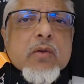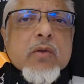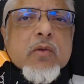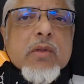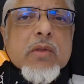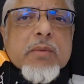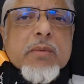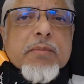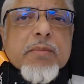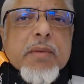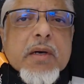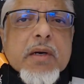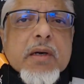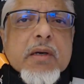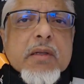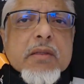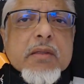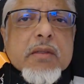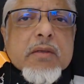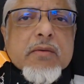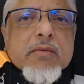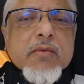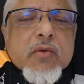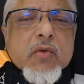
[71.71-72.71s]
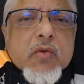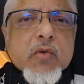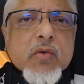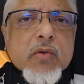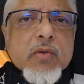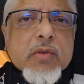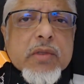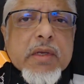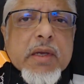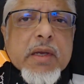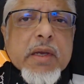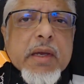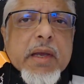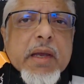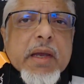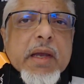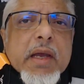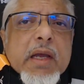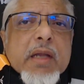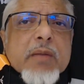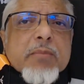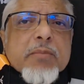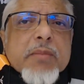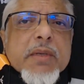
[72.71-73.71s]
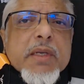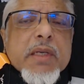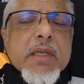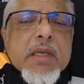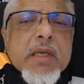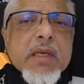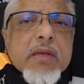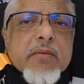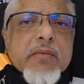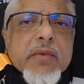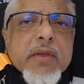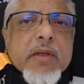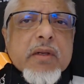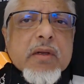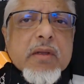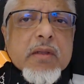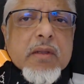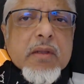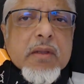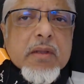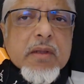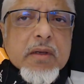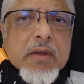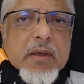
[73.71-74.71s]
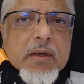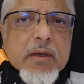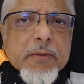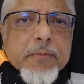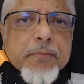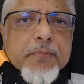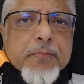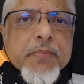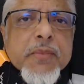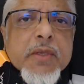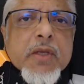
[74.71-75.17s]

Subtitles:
to the path of truth and believe in Allah.